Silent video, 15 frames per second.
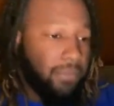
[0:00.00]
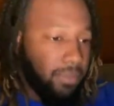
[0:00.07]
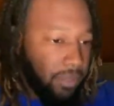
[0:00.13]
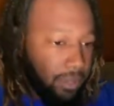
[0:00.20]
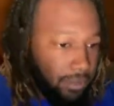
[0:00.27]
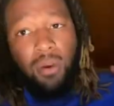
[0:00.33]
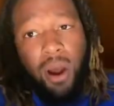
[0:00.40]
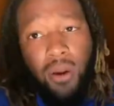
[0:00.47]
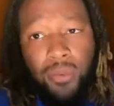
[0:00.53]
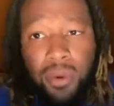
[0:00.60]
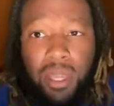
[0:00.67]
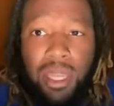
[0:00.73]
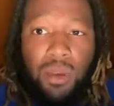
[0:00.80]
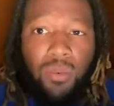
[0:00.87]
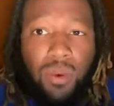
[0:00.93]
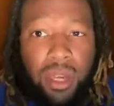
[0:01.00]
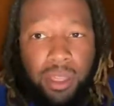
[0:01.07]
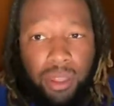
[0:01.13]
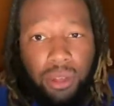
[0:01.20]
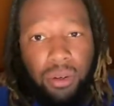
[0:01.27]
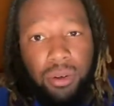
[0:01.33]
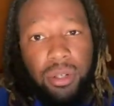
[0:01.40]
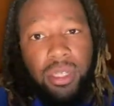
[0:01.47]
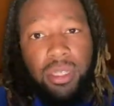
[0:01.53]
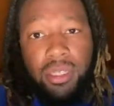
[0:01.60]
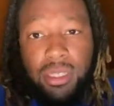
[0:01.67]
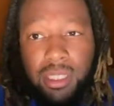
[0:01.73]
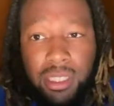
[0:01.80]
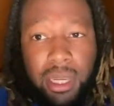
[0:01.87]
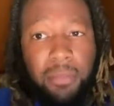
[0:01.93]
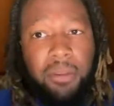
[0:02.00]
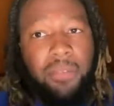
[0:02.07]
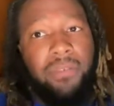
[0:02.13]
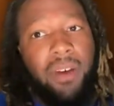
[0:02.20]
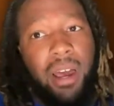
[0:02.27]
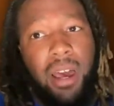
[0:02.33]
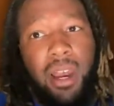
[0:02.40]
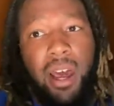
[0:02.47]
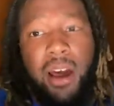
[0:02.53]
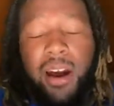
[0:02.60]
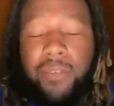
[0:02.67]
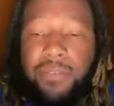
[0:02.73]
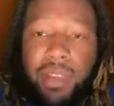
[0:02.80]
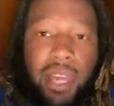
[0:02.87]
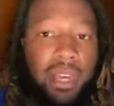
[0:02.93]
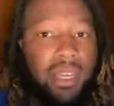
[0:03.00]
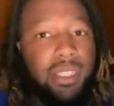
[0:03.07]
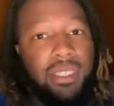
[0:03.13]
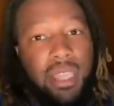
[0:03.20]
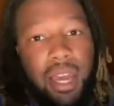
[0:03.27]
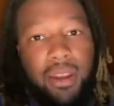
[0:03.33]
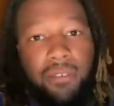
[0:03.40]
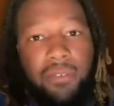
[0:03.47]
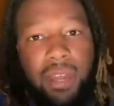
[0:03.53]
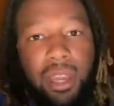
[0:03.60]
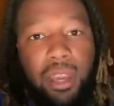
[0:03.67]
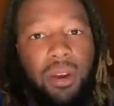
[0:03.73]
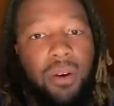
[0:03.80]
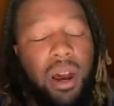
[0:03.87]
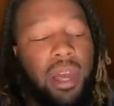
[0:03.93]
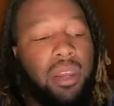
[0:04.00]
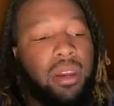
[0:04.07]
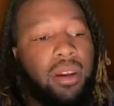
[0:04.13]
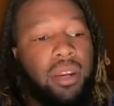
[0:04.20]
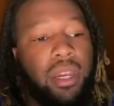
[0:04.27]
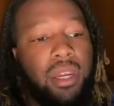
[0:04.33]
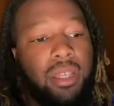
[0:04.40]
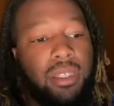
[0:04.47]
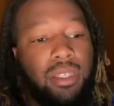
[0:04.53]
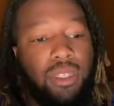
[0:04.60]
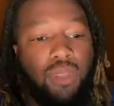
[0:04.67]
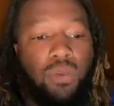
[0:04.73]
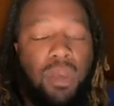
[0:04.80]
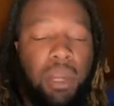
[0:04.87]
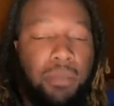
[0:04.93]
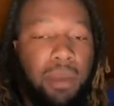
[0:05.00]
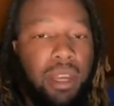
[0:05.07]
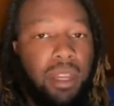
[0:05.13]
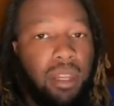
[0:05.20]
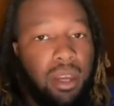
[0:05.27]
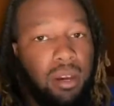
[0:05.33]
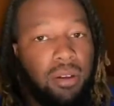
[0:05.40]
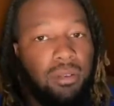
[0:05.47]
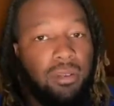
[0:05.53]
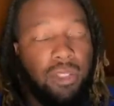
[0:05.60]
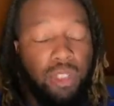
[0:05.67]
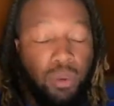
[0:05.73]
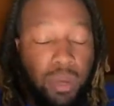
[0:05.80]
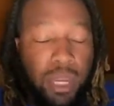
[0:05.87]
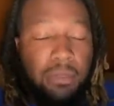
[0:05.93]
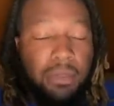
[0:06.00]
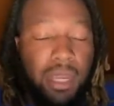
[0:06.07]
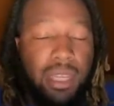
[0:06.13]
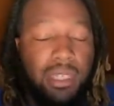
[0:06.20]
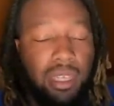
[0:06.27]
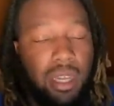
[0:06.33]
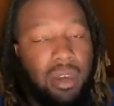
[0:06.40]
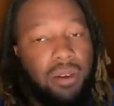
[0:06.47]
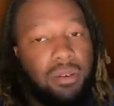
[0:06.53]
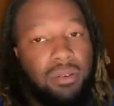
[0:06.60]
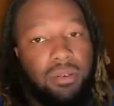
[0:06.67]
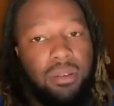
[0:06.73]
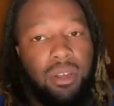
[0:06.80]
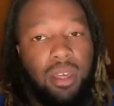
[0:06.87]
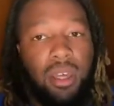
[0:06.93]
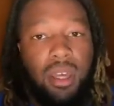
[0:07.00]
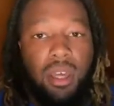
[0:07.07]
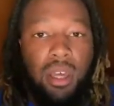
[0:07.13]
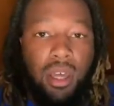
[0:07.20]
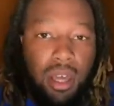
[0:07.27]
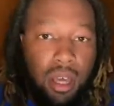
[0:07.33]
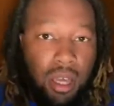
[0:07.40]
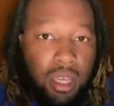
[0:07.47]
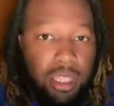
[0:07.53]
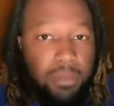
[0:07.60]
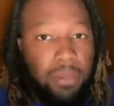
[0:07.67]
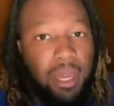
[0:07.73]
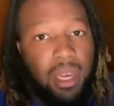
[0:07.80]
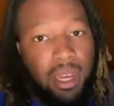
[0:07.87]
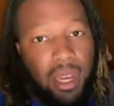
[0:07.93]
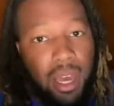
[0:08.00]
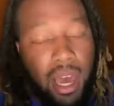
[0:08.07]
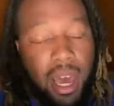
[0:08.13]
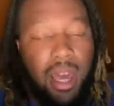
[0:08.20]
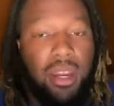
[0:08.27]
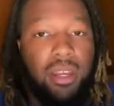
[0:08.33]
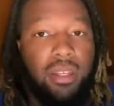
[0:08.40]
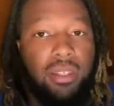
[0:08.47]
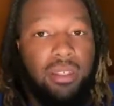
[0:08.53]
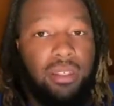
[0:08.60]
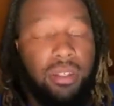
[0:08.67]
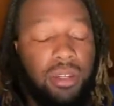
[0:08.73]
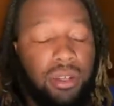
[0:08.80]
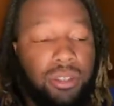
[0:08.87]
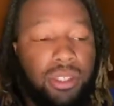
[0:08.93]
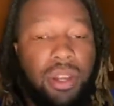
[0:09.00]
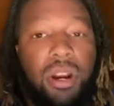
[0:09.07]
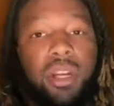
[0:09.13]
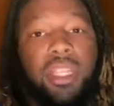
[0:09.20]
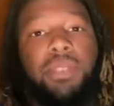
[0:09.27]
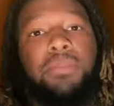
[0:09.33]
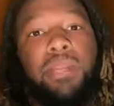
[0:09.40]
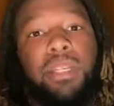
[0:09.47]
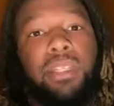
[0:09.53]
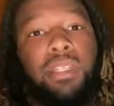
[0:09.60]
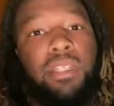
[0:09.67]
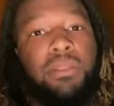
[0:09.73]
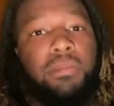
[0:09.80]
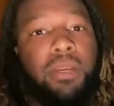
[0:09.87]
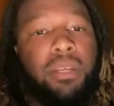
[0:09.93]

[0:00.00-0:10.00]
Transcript: I really went through it simplified. I feel like it's not a video out there that isn't 20 minutes long, explaining how to, start this business, but,